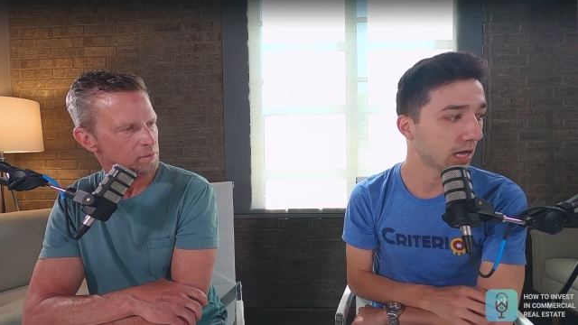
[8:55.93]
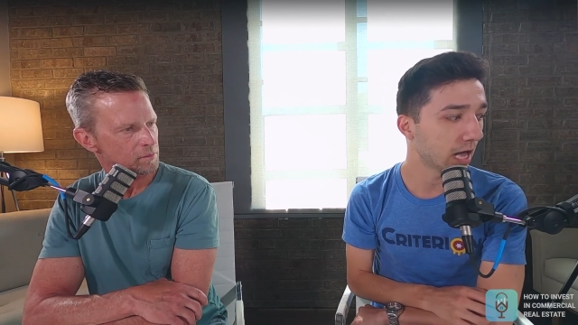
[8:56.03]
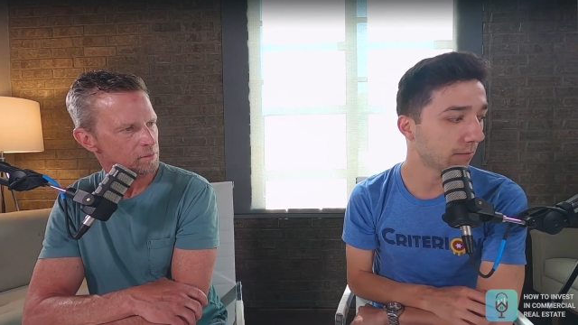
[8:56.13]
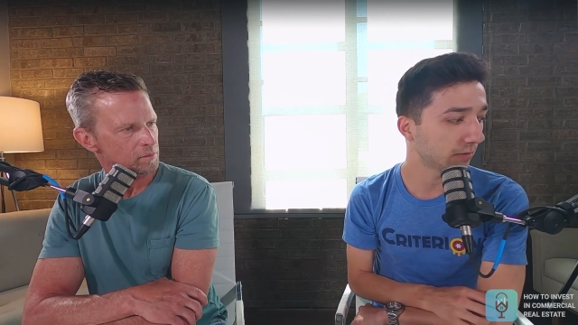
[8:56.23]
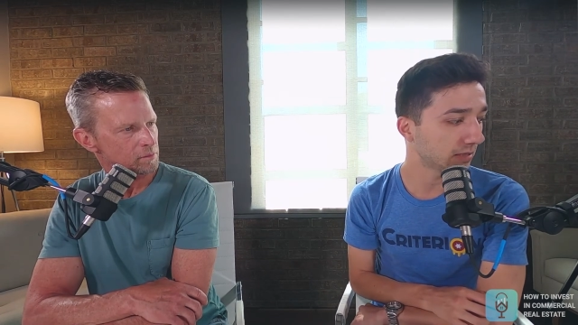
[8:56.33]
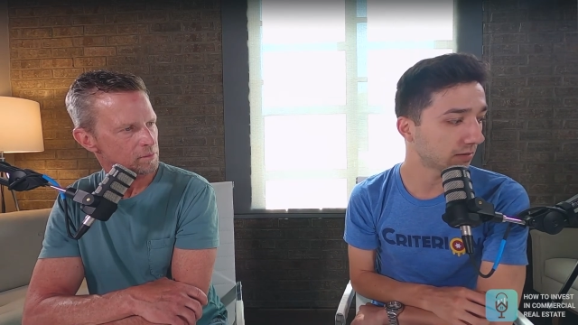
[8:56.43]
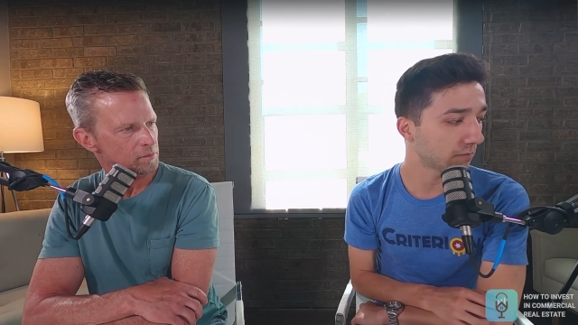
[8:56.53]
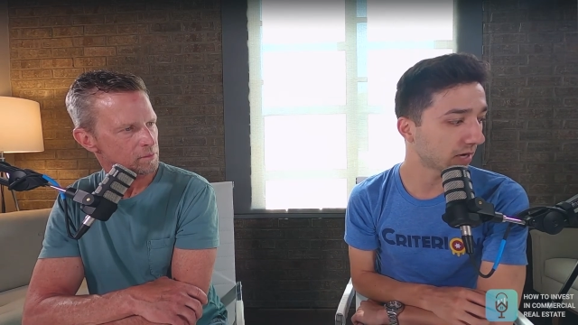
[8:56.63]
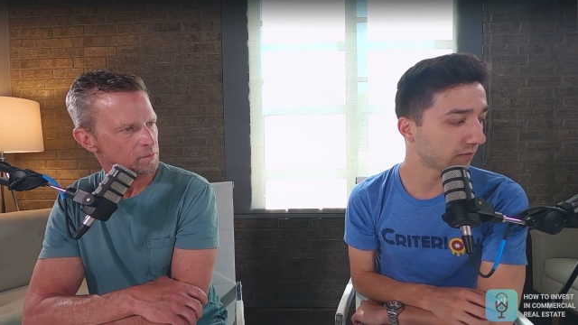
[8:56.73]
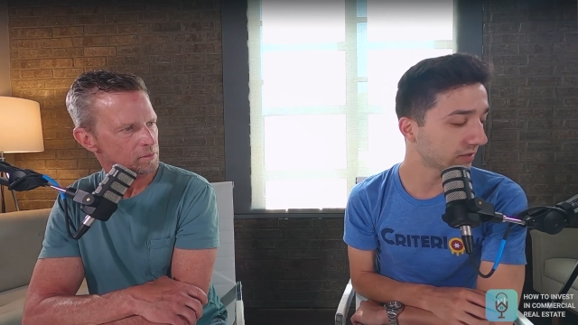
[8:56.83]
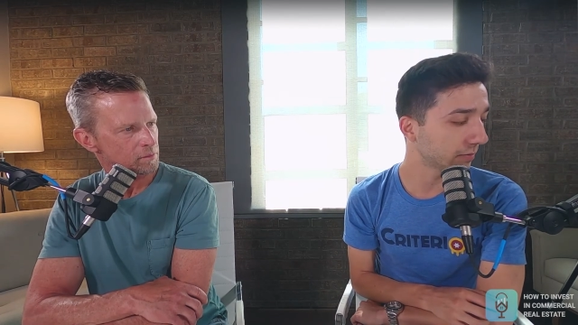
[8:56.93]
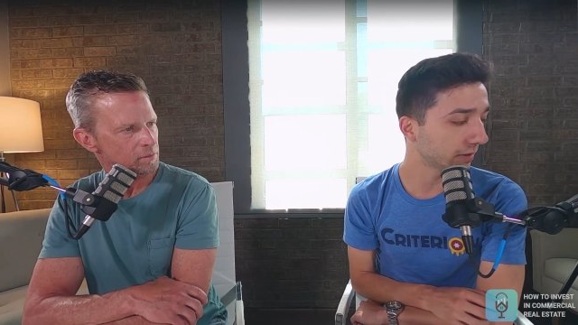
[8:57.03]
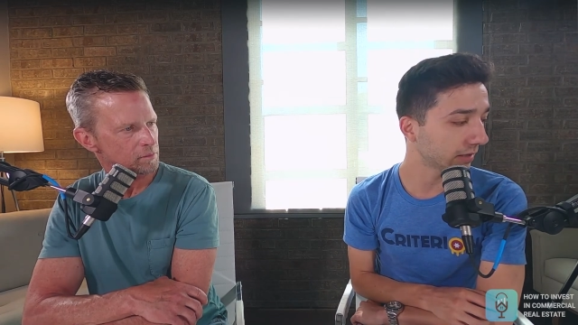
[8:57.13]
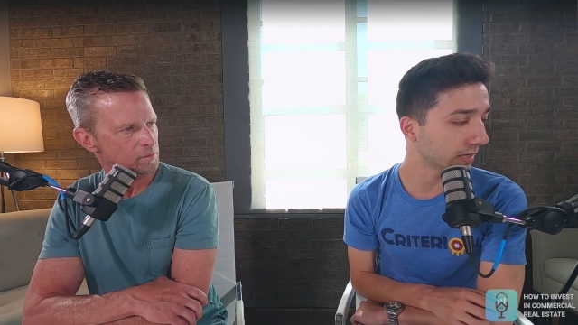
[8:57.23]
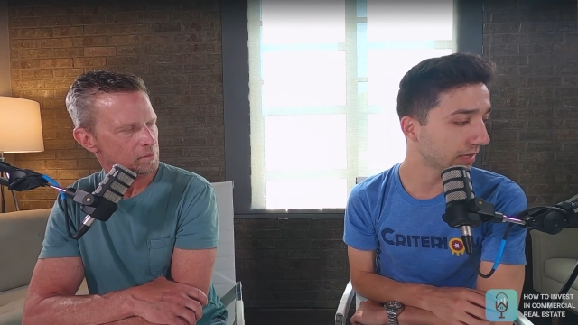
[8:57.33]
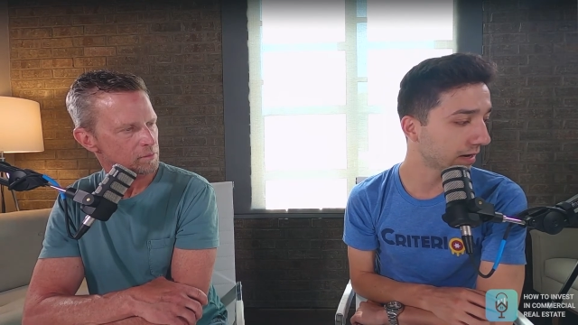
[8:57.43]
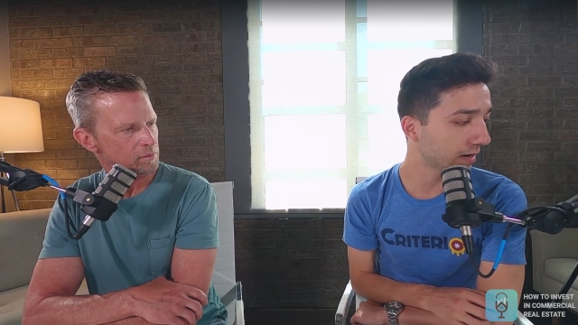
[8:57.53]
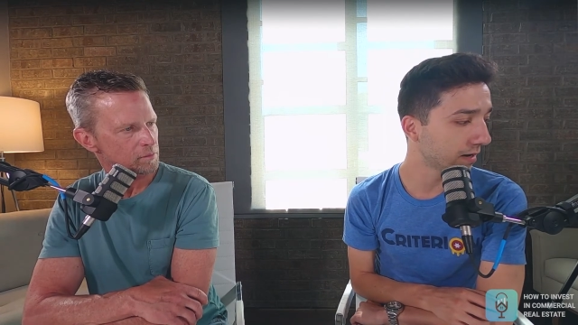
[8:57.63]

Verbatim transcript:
Speaker 1: um, get some better visibility in there.